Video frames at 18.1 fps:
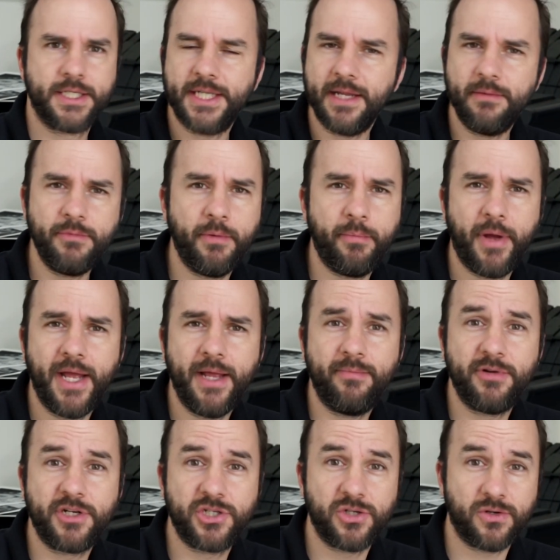Same with
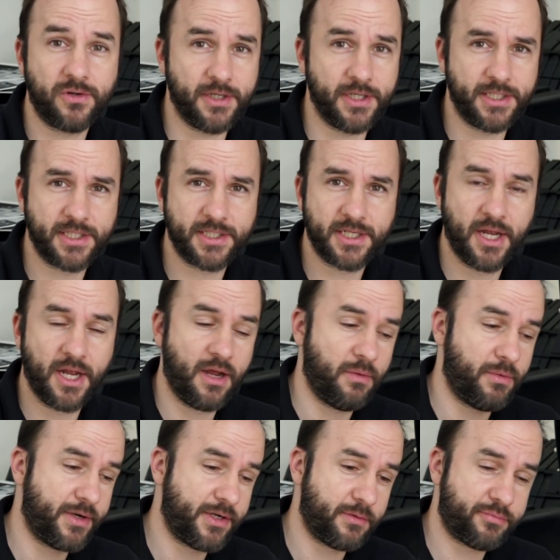paper choice.
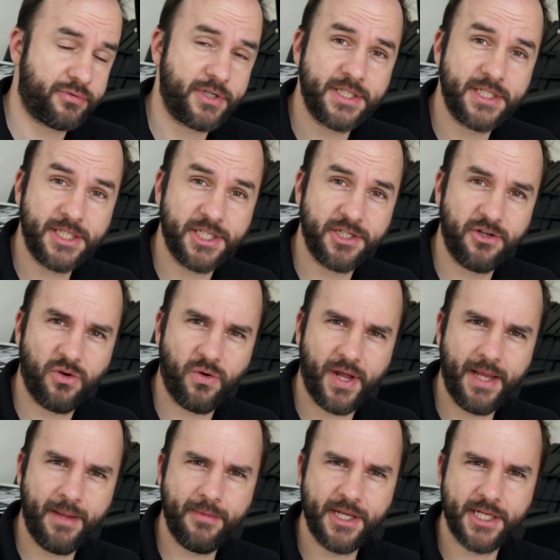When you're printing
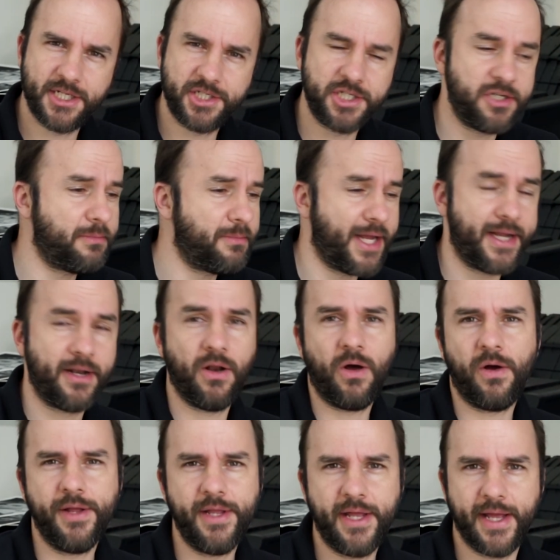your image, you may
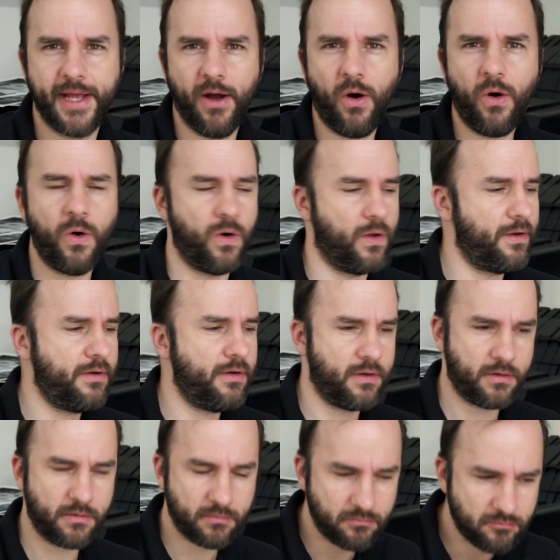like it
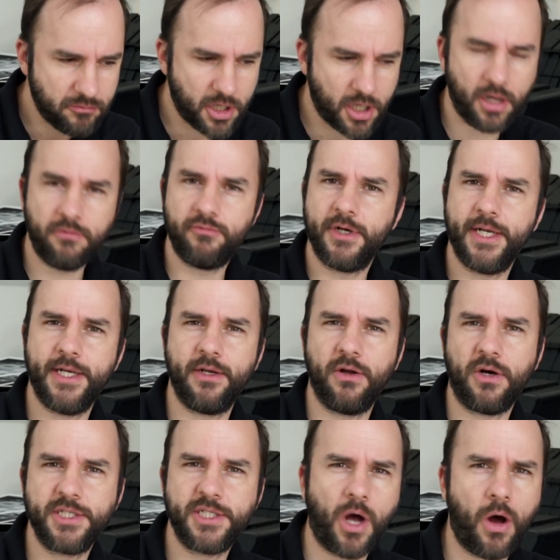on a really
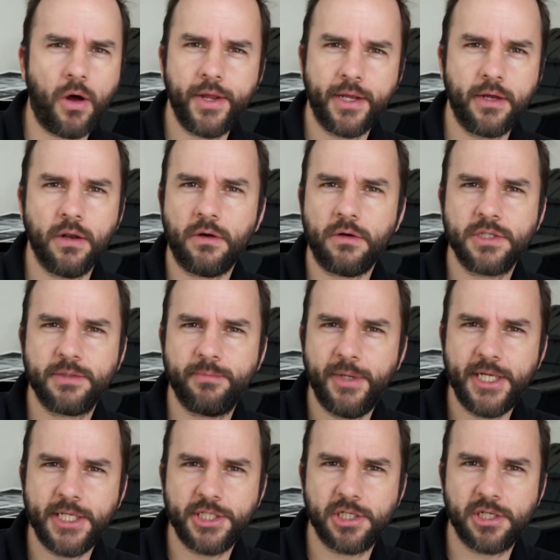nice high gloss
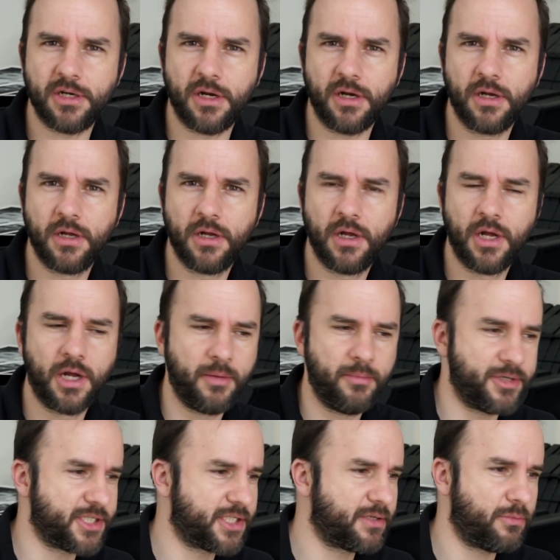picture
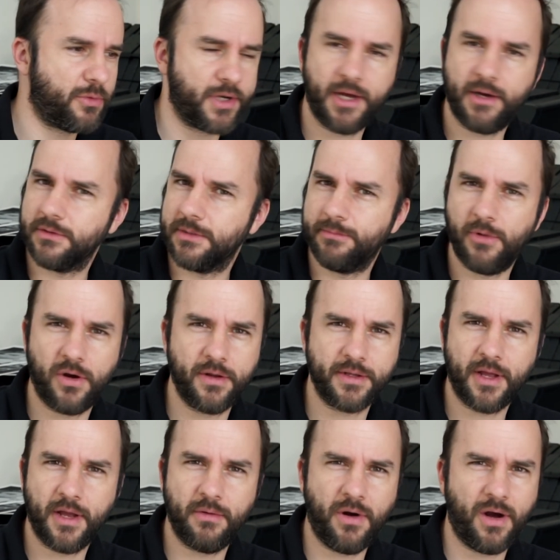but someone else
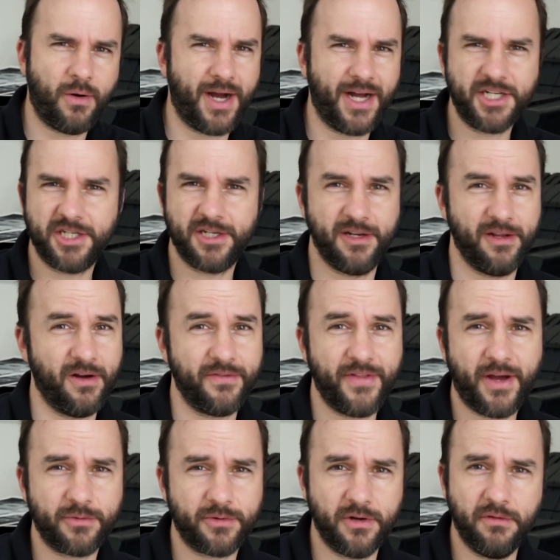might go, oh, actually,
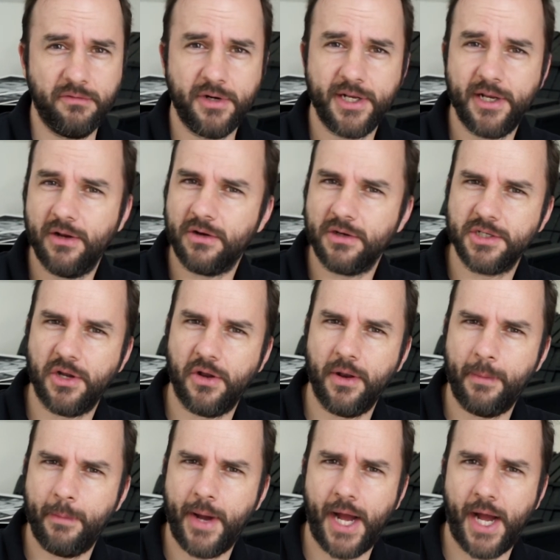oh, that would look really nice
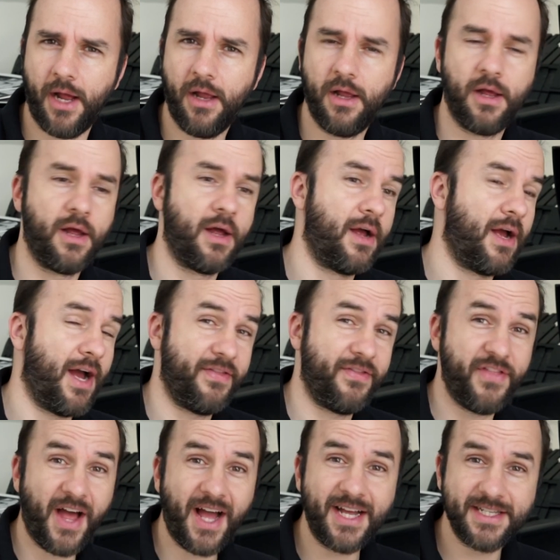on a mat.
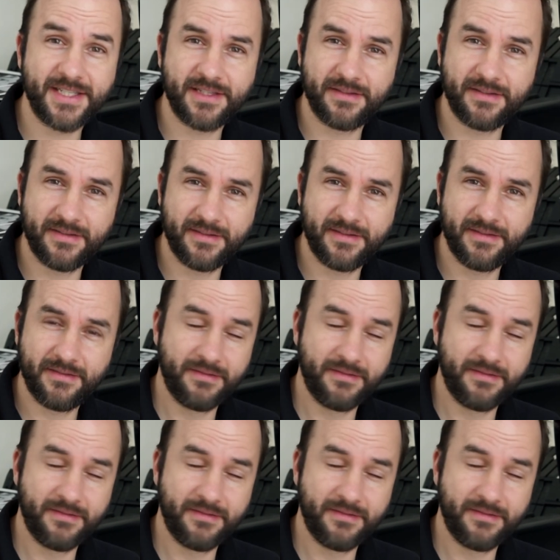And that is,